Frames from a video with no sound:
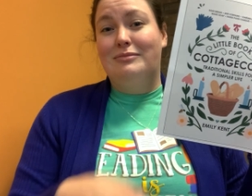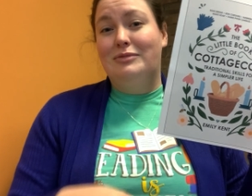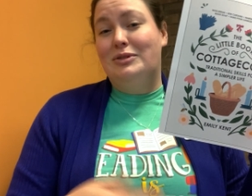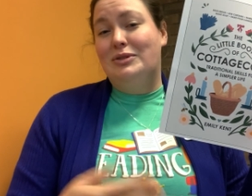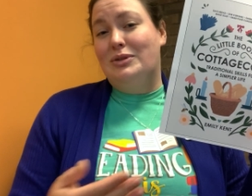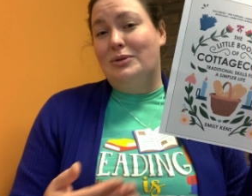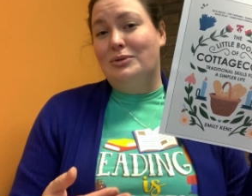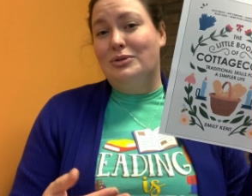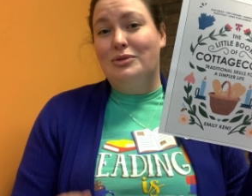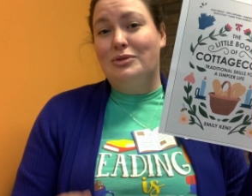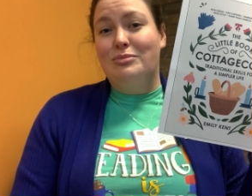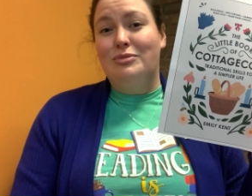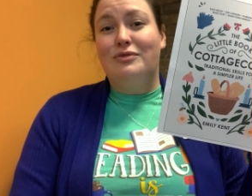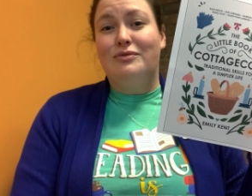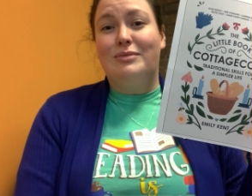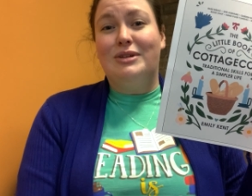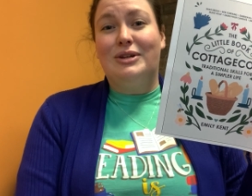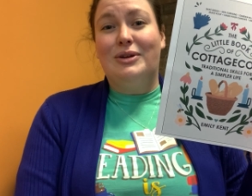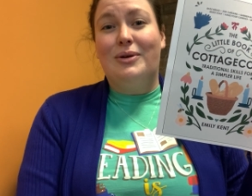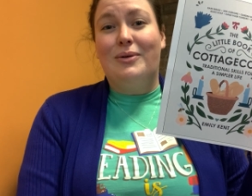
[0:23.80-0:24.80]
social
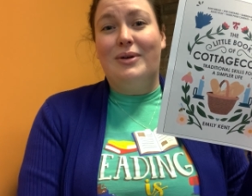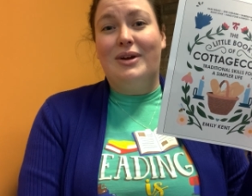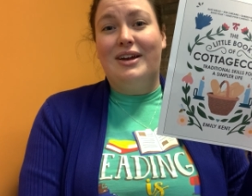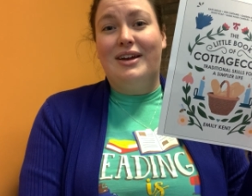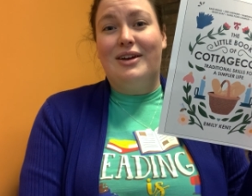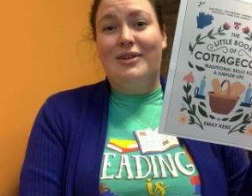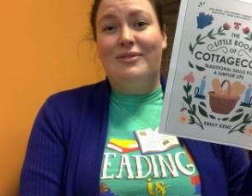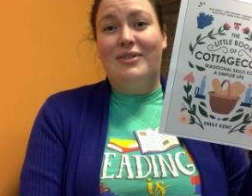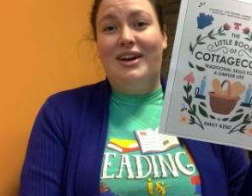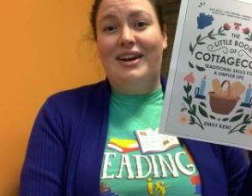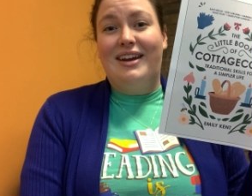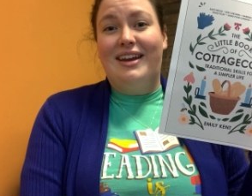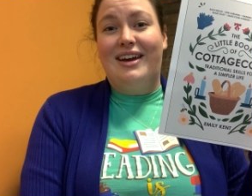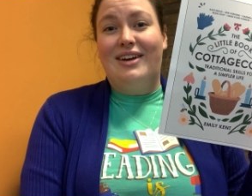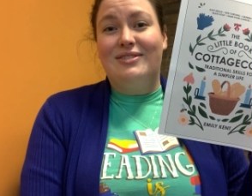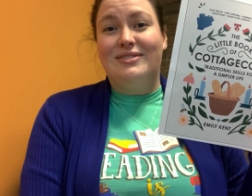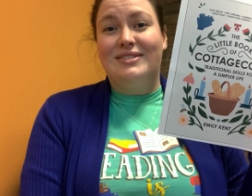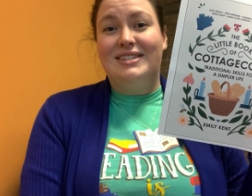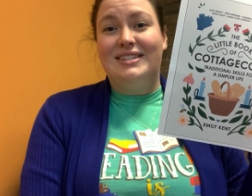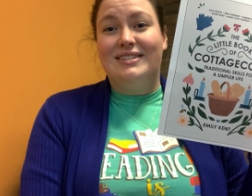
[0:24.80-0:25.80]
movement going on right
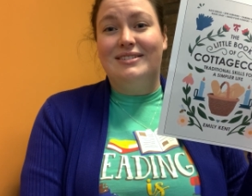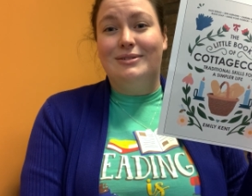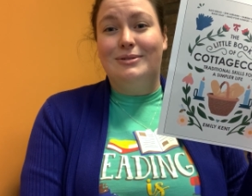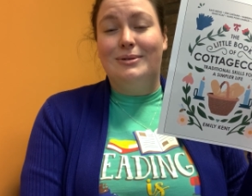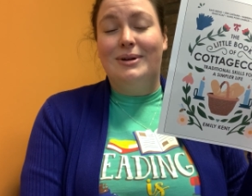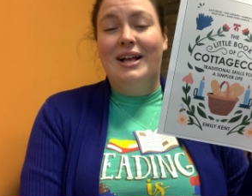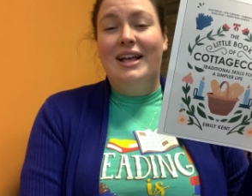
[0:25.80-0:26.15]
now to